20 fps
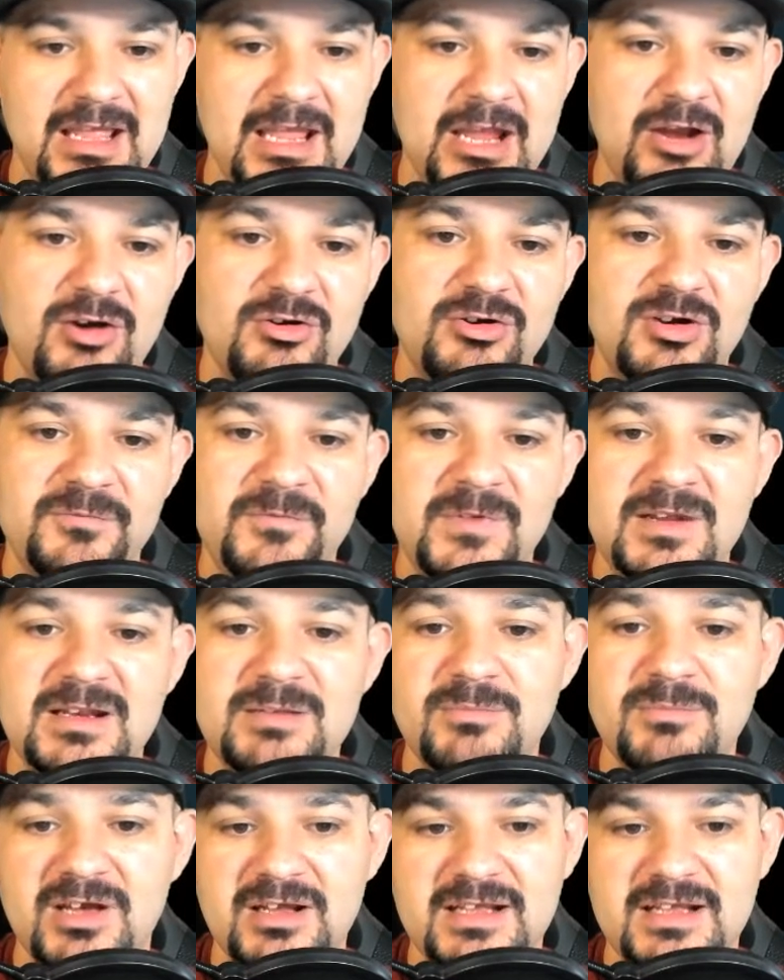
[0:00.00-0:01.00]
Harcourt
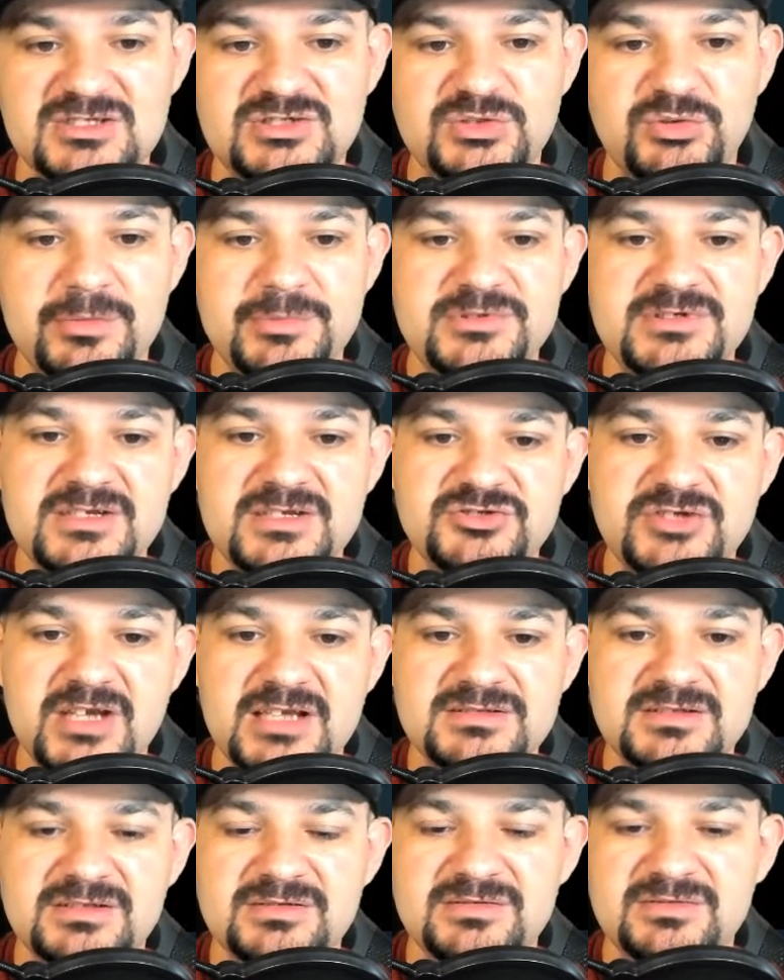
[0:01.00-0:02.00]
Fenton Mudd has 20%
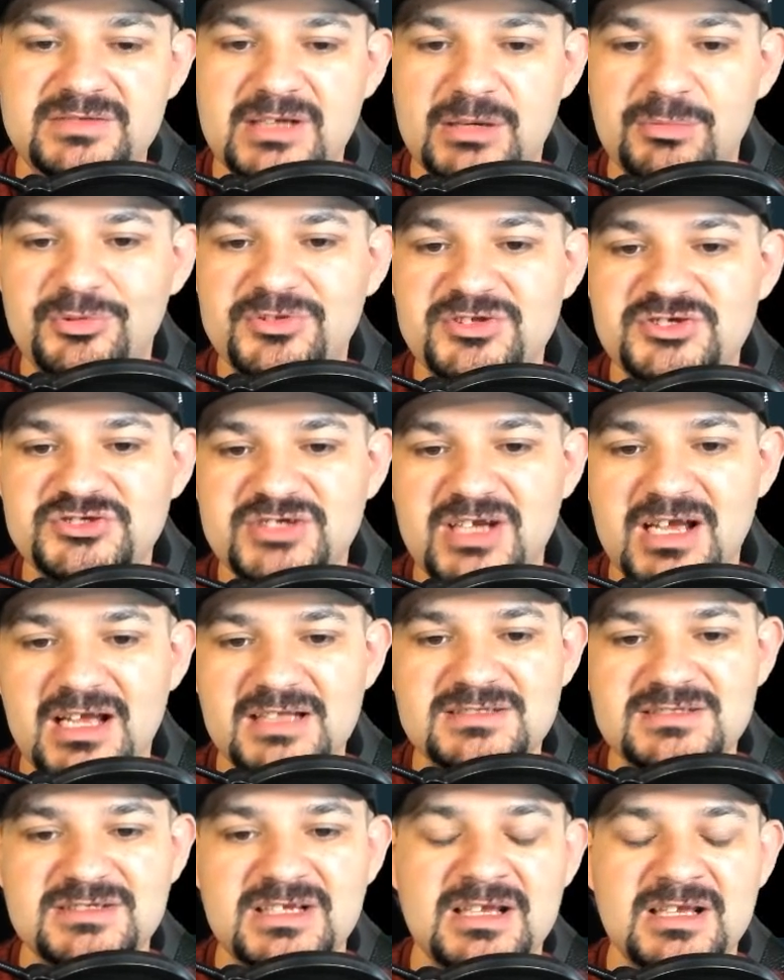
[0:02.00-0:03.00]
chance to double the
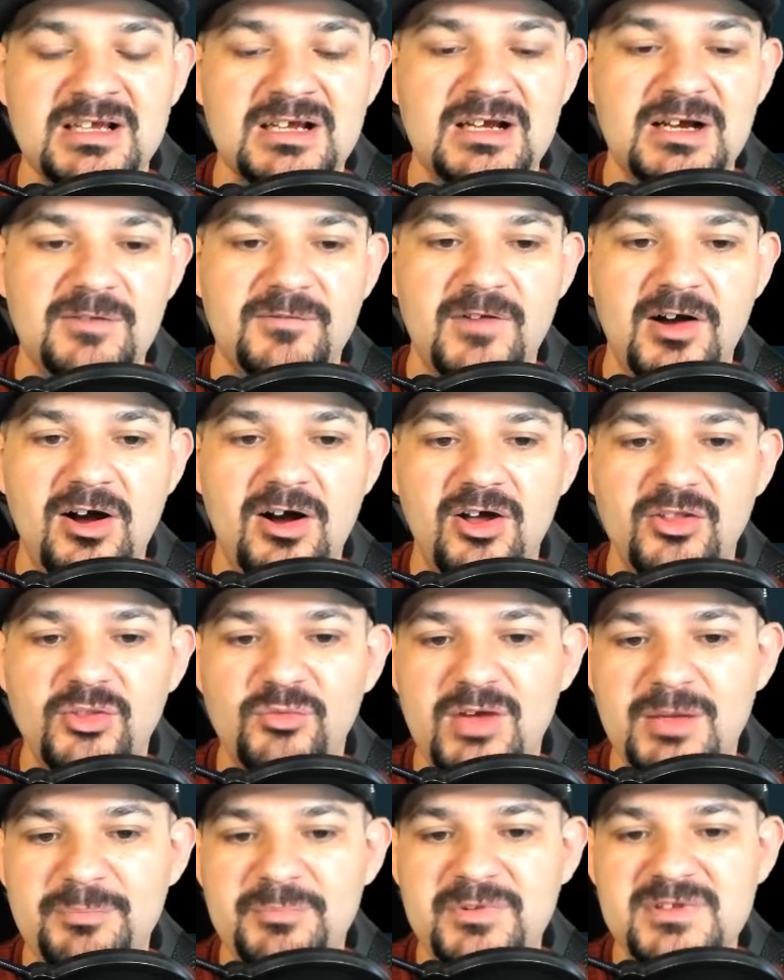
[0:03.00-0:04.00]
shots of all the
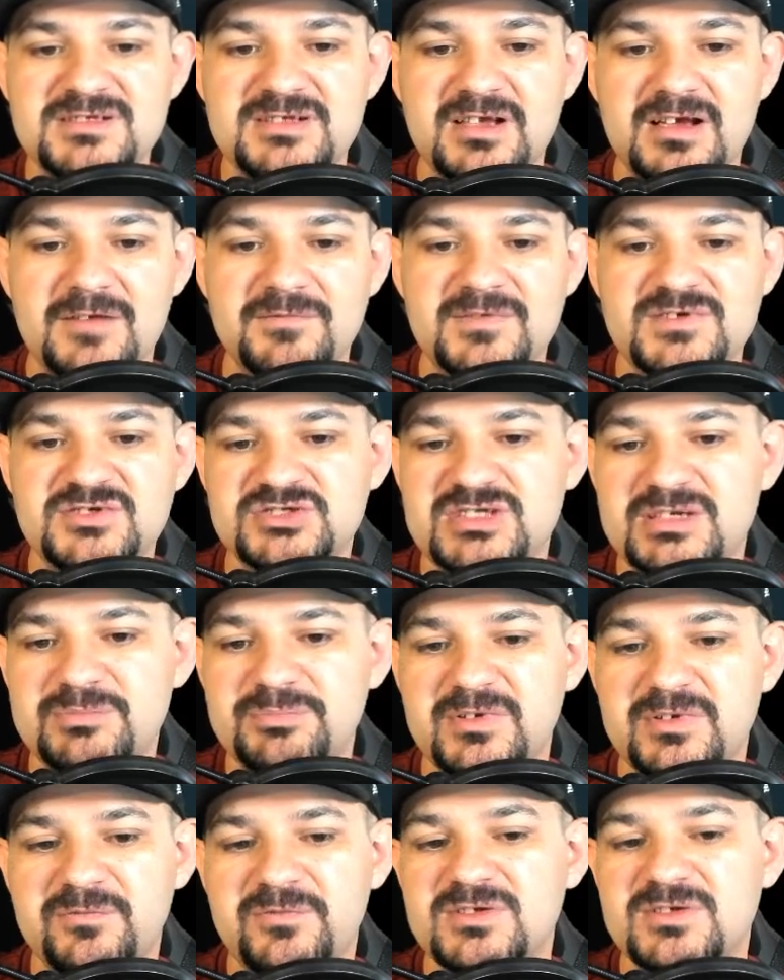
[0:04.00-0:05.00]
weapons of the ship
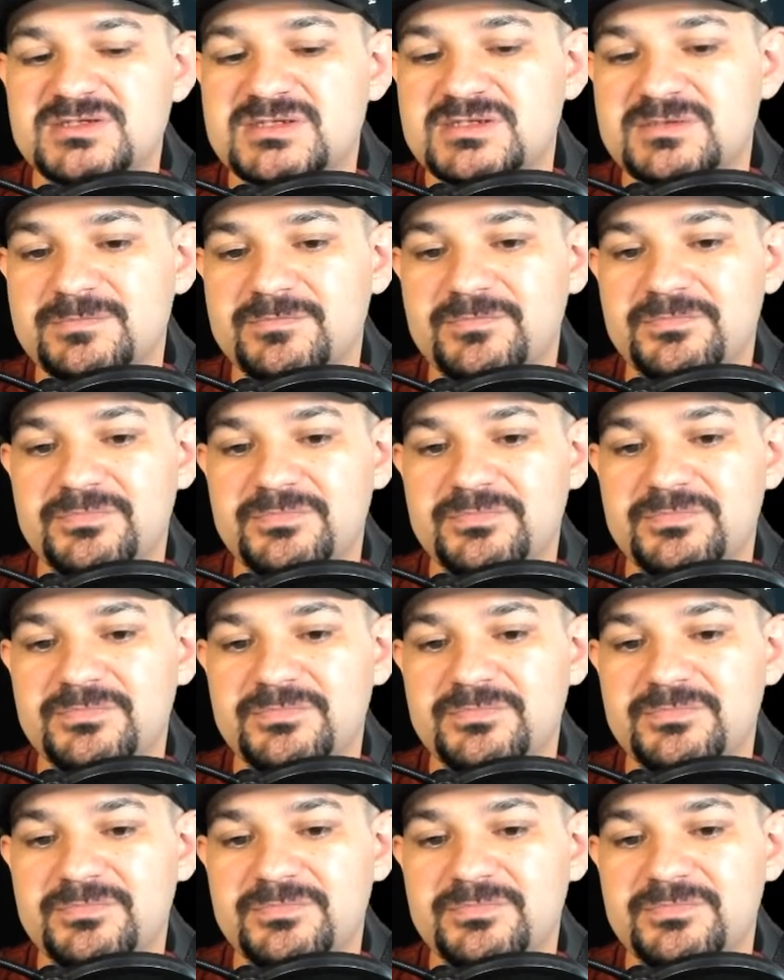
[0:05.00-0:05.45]
the first